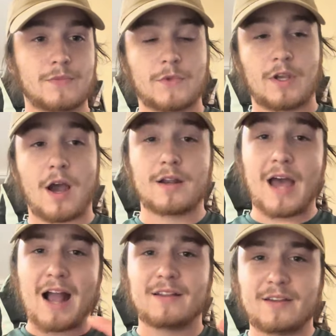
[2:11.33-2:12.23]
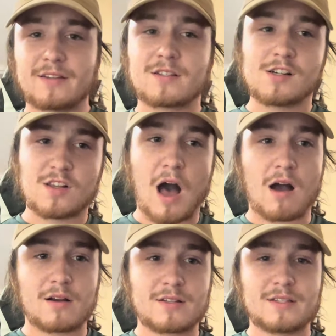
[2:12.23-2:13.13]
kind of acting as
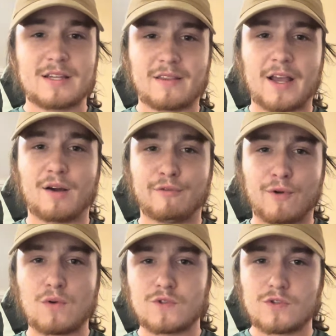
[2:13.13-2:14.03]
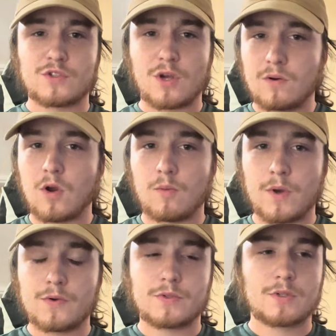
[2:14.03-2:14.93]
clocks in like a frozen stone
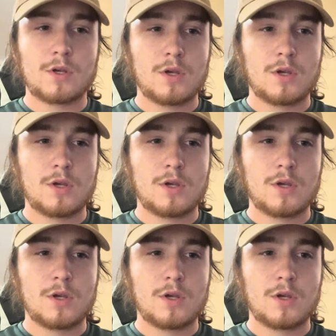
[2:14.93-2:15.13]
almost.